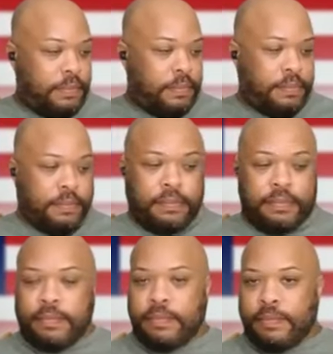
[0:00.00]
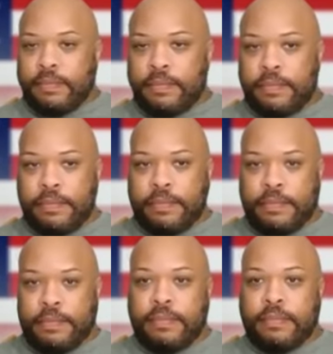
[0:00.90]

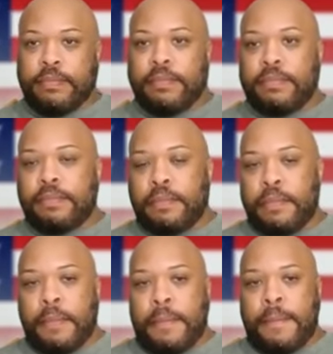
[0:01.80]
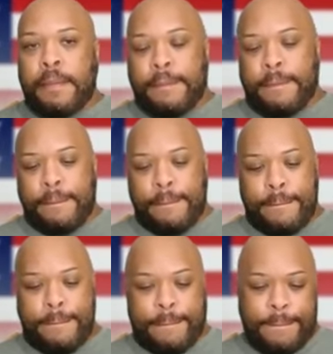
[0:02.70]

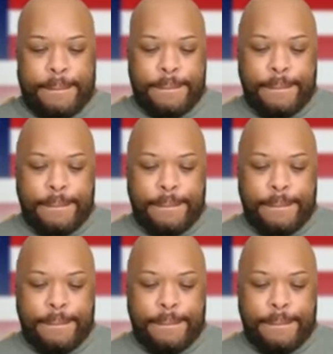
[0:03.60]
The person shown says nothing.